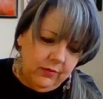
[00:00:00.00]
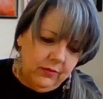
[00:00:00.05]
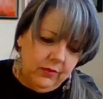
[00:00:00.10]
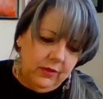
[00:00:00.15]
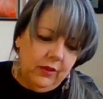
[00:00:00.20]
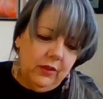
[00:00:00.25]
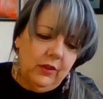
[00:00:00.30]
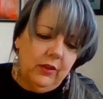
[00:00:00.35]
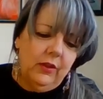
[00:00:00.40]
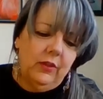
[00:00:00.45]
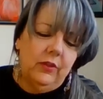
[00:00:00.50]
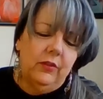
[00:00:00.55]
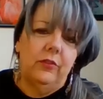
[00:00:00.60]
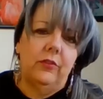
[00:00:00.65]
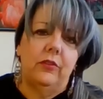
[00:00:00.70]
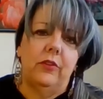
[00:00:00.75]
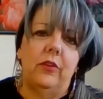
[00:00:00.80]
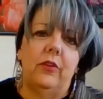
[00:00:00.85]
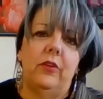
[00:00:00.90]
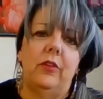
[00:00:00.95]

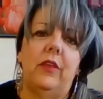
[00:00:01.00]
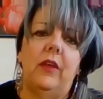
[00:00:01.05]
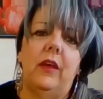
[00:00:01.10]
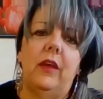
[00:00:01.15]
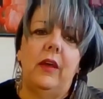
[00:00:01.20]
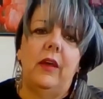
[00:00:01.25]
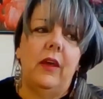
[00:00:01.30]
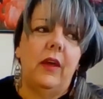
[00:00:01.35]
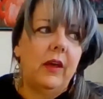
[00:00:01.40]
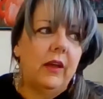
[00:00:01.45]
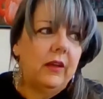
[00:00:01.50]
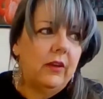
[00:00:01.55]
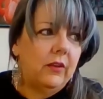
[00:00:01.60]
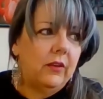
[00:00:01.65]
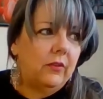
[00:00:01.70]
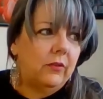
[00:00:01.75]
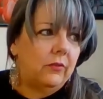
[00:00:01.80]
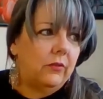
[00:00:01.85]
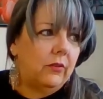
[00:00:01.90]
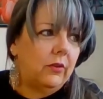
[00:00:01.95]
so that I
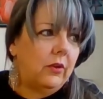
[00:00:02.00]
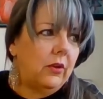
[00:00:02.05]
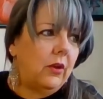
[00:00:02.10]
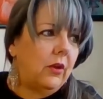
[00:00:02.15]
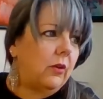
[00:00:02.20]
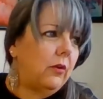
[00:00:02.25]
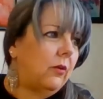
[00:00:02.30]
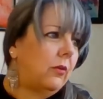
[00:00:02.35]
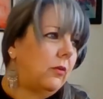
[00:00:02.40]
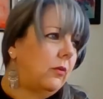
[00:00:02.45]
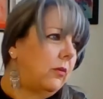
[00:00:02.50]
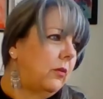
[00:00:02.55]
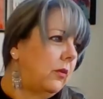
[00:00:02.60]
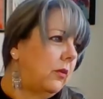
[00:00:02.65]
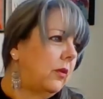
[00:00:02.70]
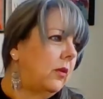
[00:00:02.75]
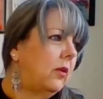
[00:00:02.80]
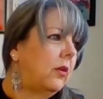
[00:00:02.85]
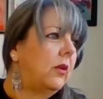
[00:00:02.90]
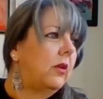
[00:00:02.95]
don't know
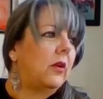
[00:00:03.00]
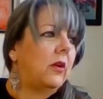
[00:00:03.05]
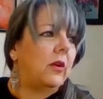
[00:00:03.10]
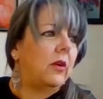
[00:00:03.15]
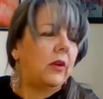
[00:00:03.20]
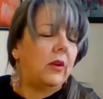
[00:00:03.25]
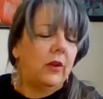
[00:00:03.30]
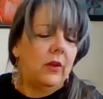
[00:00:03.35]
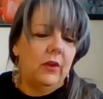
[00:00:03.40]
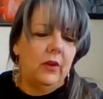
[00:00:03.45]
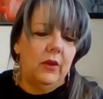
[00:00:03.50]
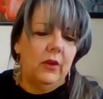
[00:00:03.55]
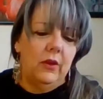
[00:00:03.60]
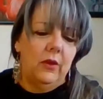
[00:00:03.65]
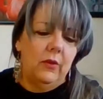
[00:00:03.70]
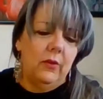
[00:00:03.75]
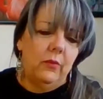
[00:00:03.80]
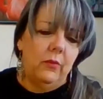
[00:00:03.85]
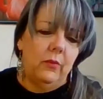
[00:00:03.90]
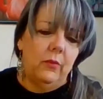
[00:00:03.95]

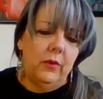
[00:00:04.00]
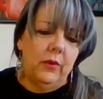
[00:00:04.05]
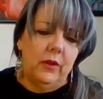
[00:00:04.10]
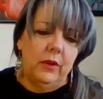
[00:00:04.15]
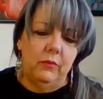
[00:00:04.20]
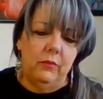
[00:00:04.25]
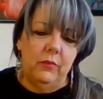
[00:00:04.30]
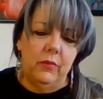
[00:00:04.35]
what